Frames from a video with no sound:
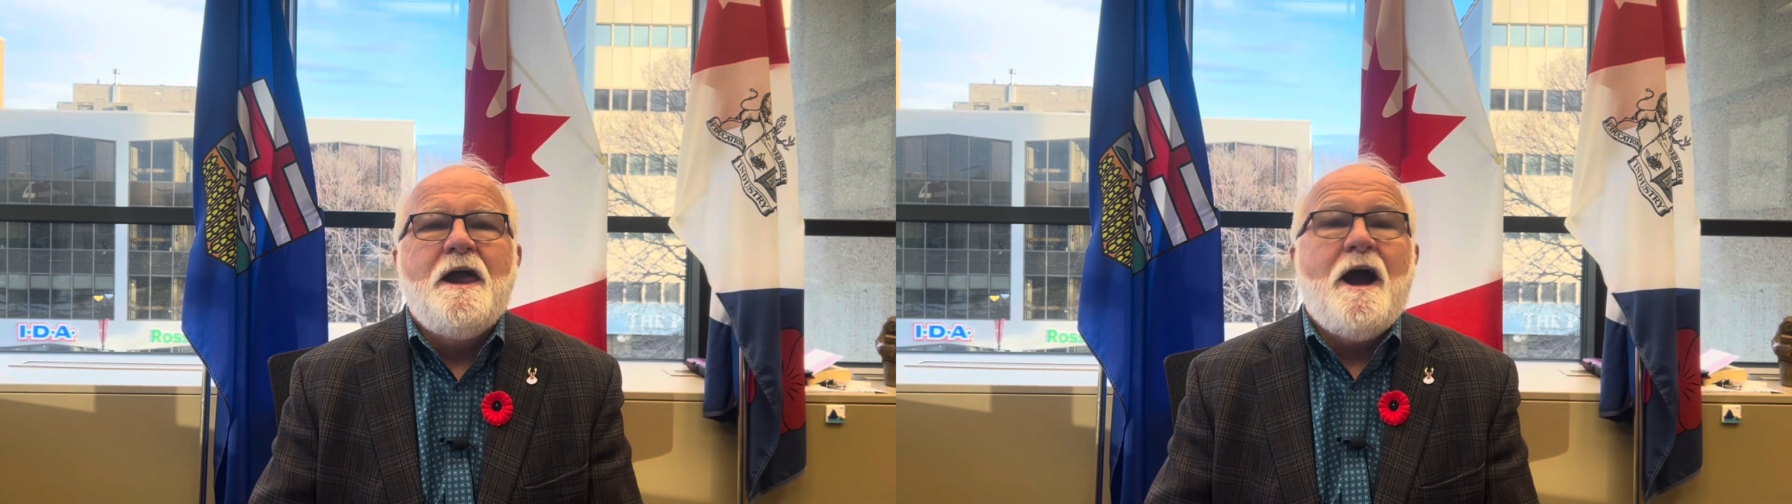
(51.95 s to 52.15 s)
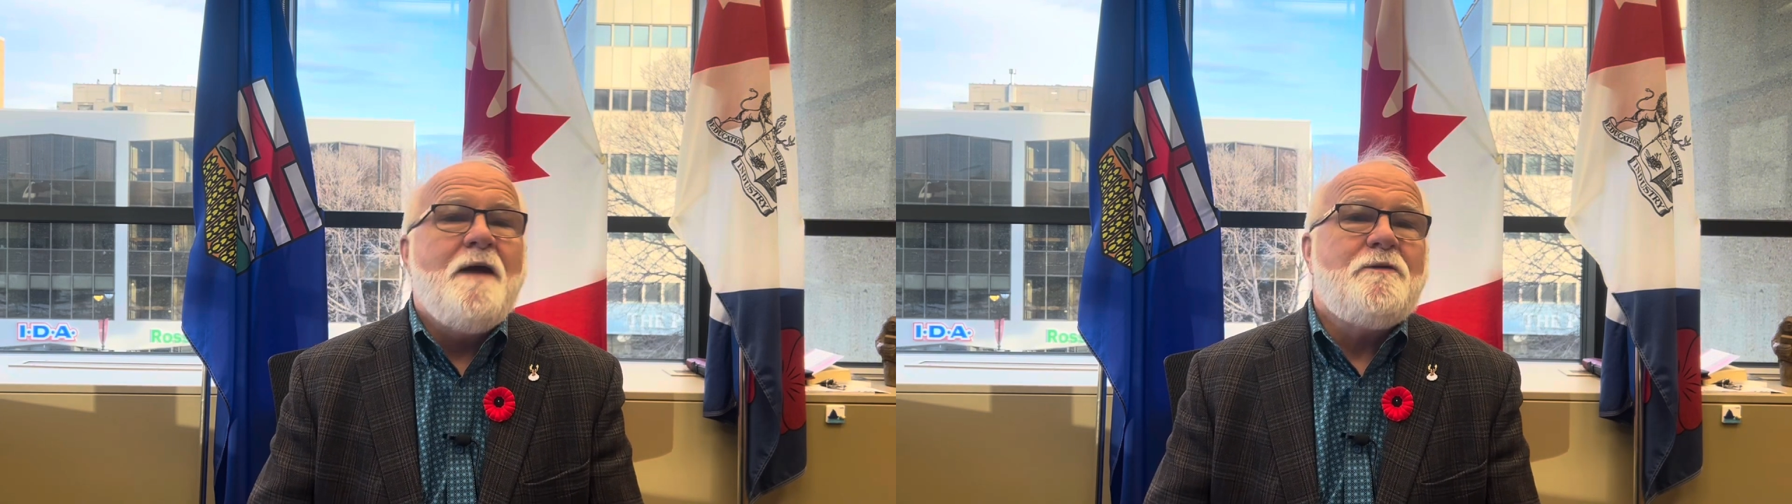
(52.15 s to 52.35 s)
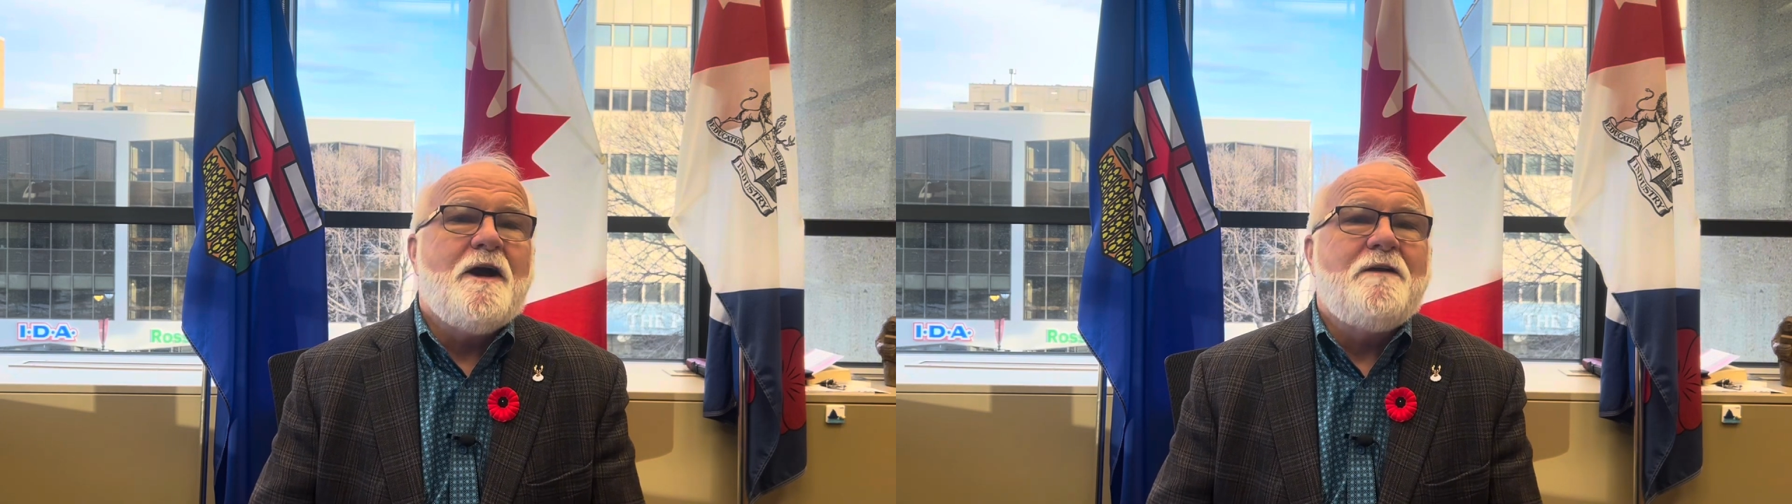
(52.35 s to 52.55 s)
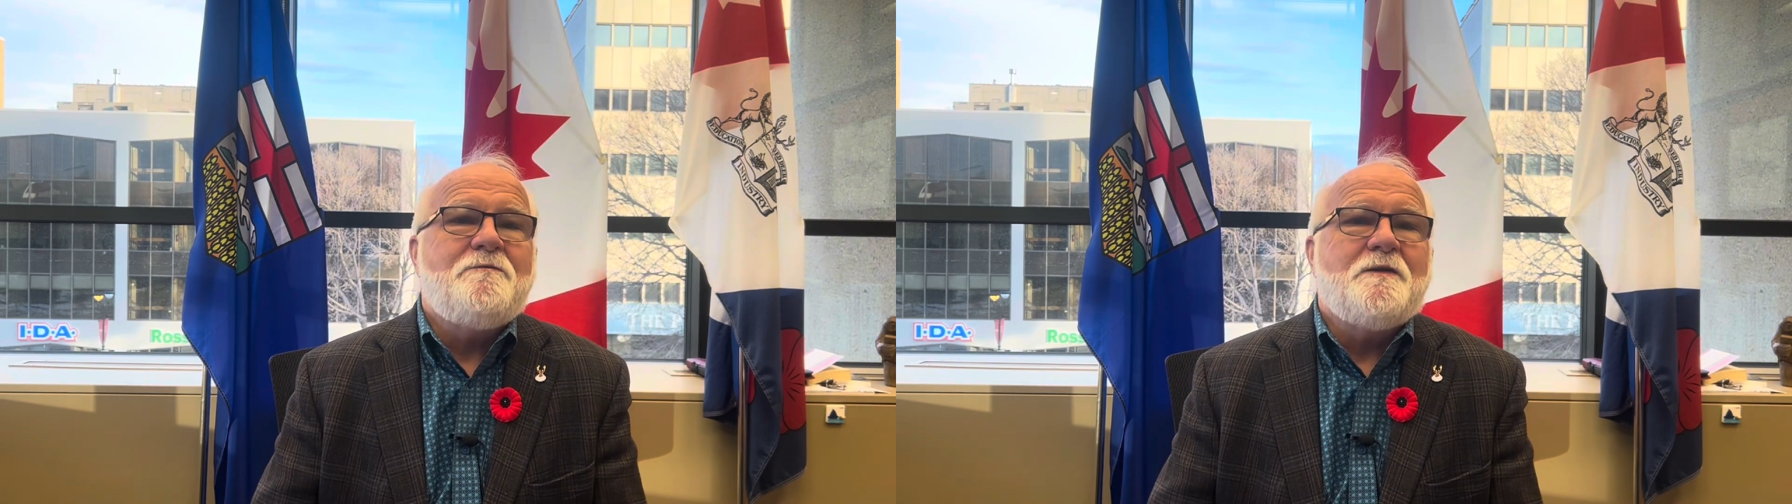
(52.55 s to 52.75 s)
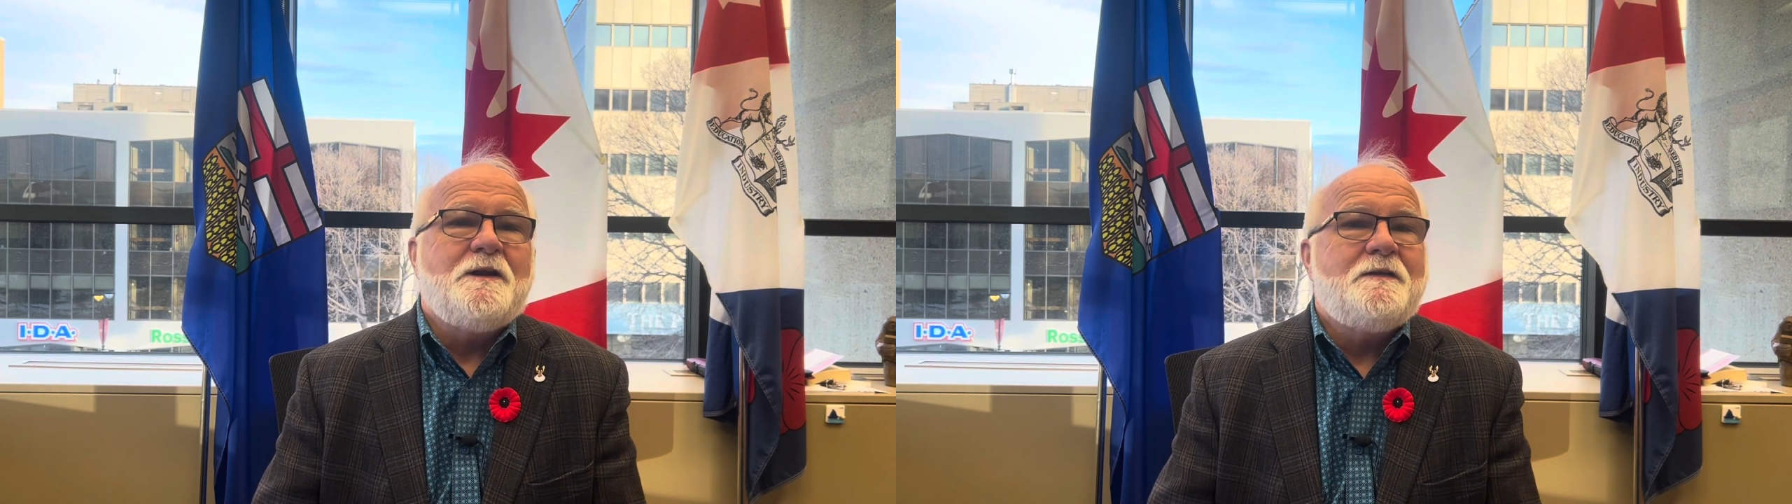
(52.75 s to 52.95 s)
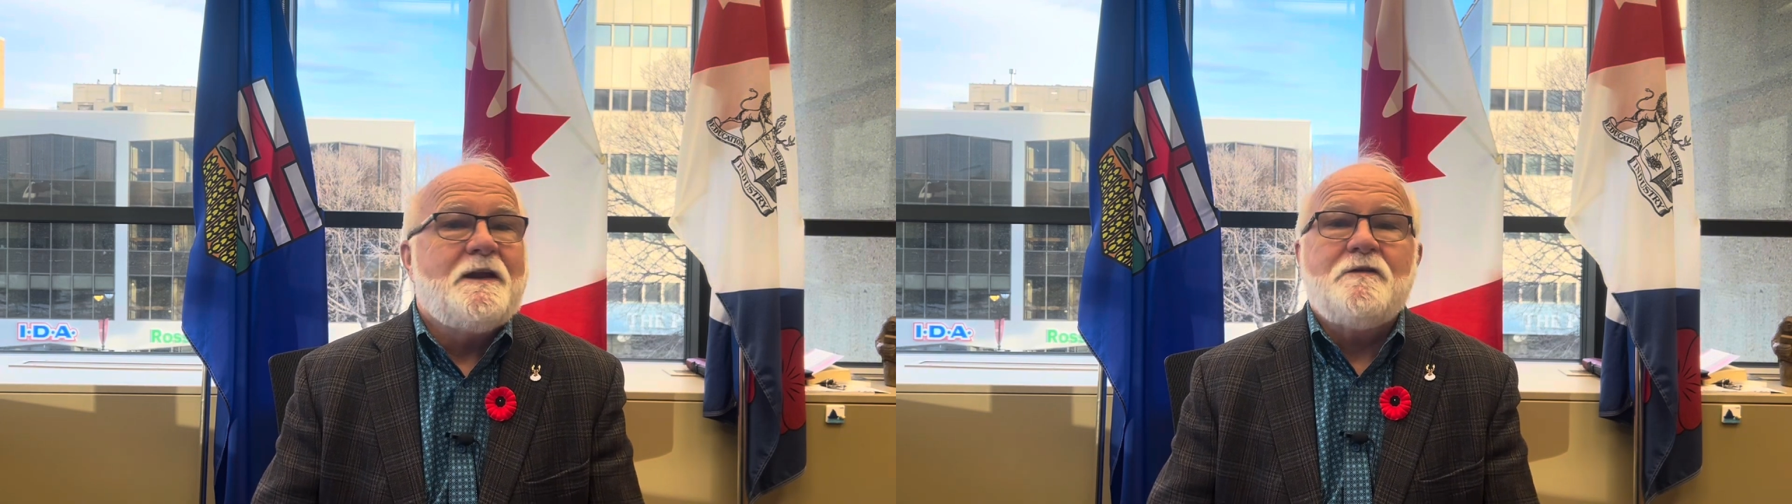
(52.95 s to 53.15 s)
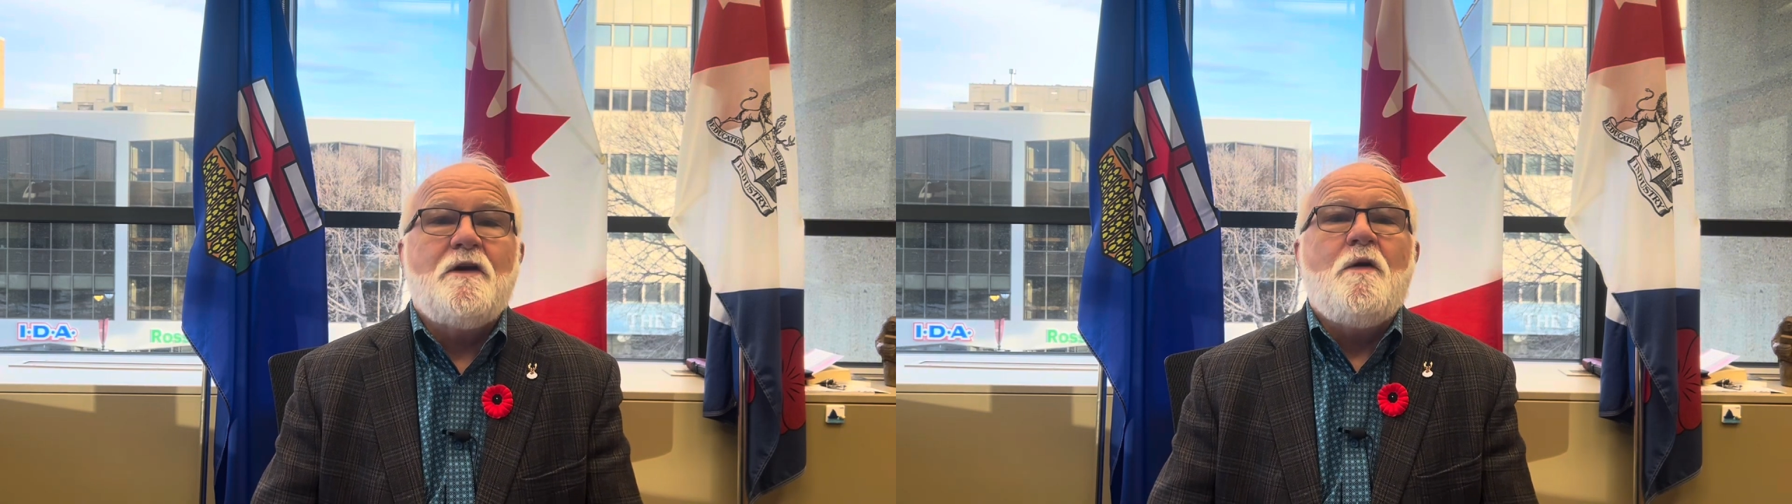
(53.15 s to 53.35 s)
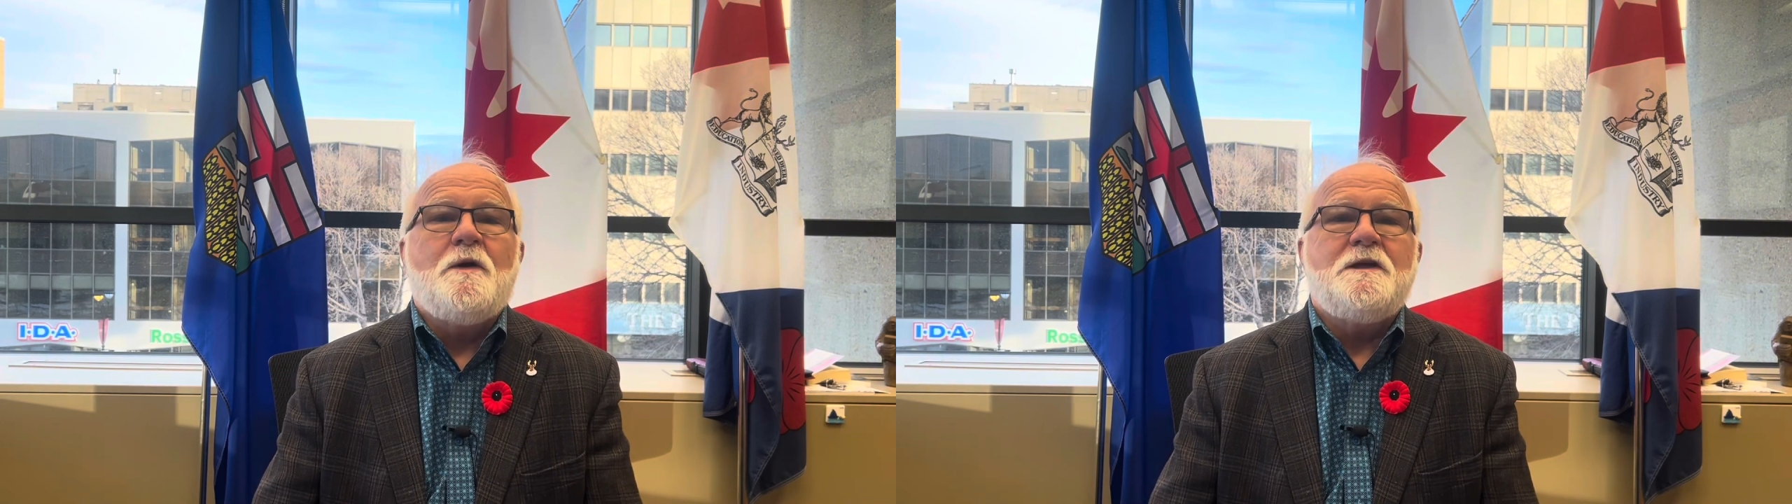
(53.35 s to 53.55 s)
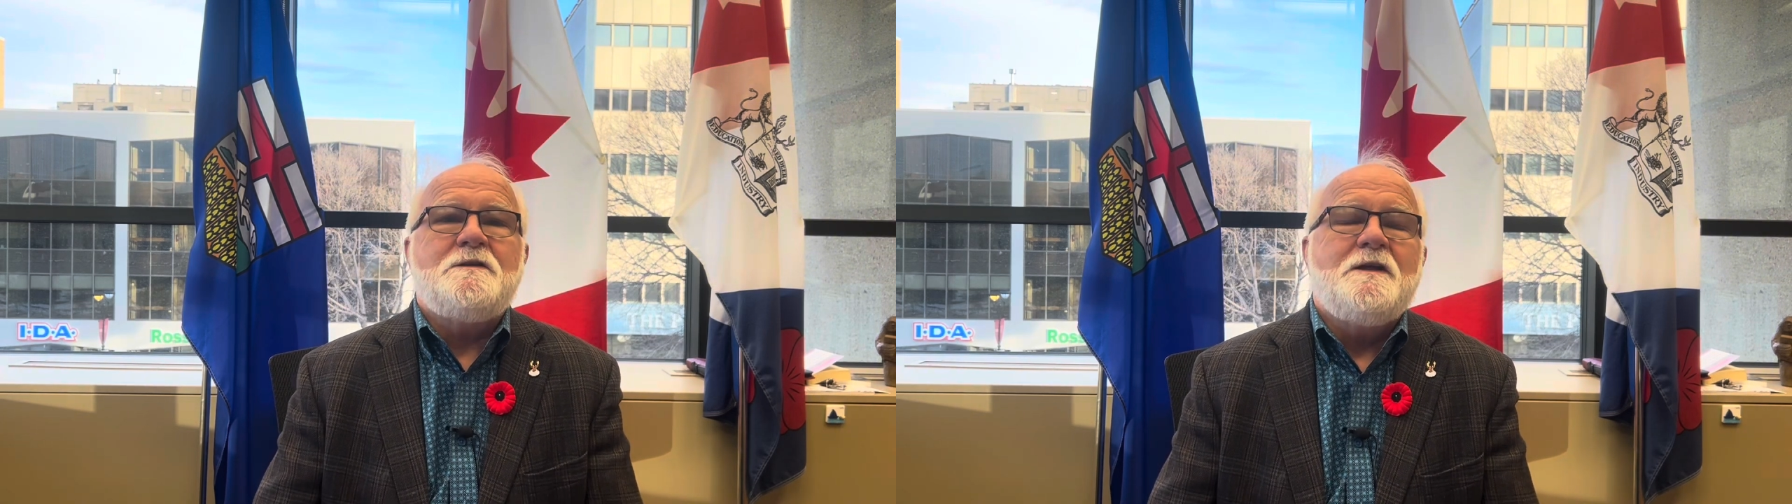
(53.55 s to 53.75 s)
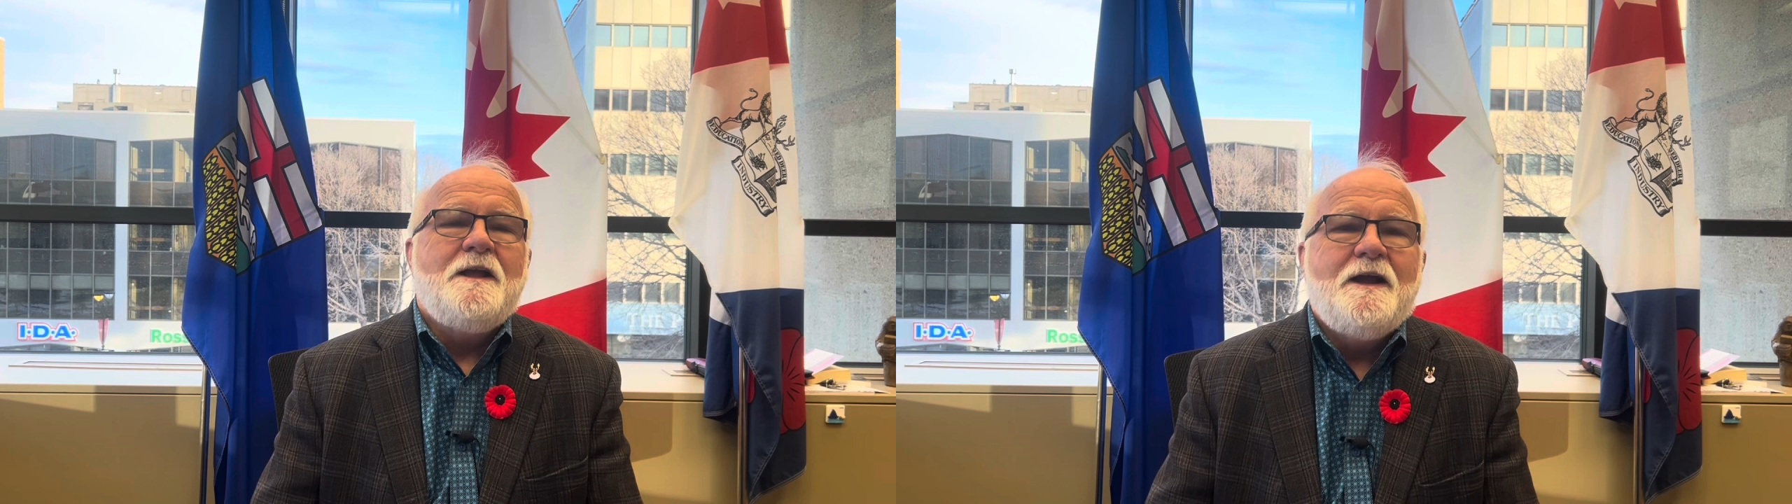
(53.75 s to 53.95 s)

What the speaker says: I'm confident that, as always,